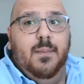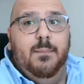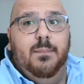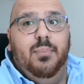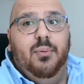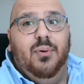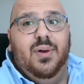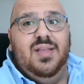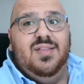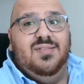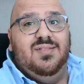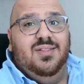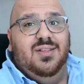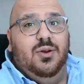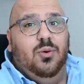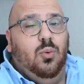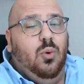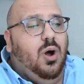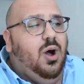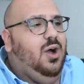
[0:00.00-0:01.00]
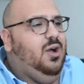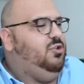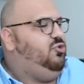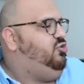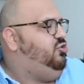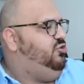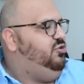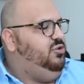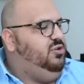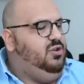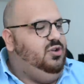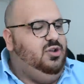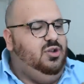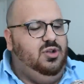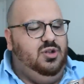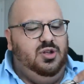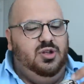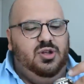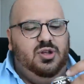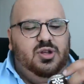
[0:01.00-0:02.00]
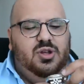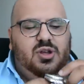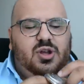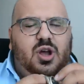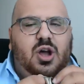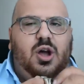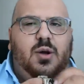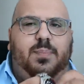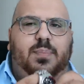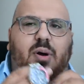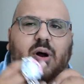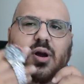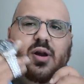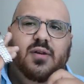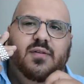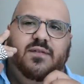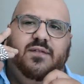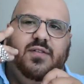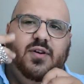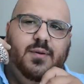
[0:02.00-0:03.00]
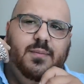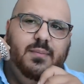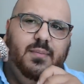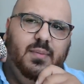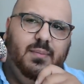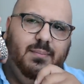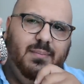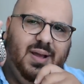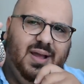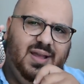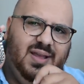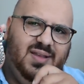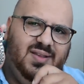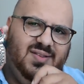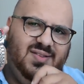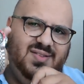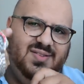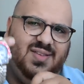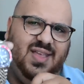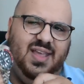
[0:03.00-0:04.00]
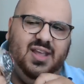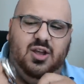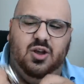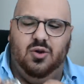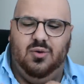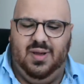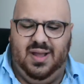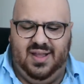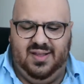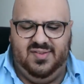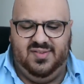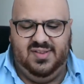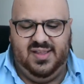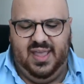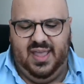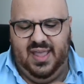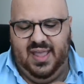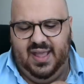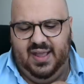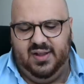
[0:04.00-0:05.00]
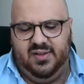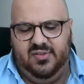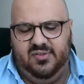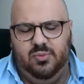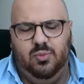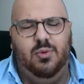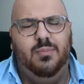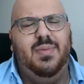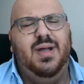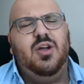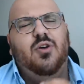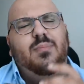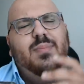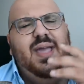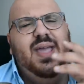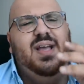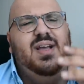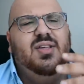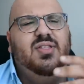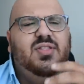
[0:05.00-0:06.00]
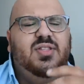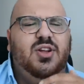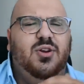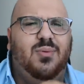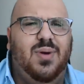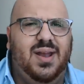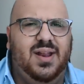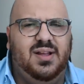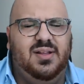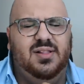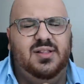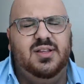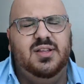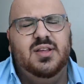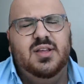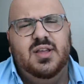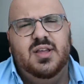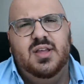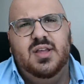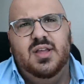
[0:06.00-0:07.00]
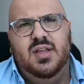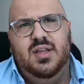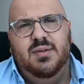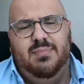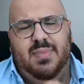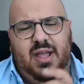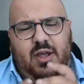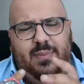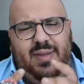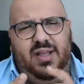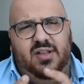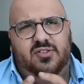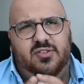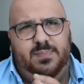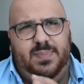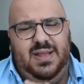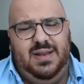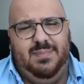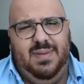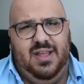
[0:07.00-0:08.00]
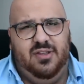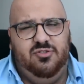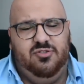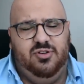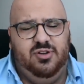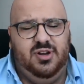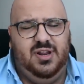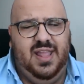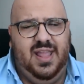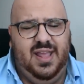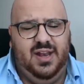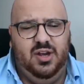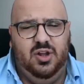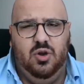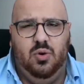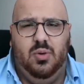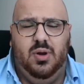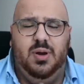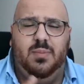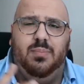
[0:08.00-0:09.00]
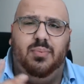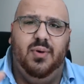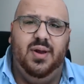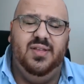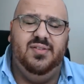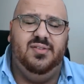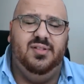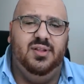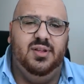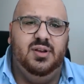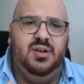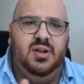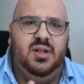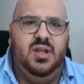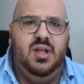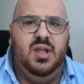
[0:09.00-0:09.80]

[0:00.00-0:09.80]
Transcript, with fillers: a bracelet watch apart from my Seiko S K X. Well, my Omega, theoretically, my Omega Speedmaster can go on a bracelet,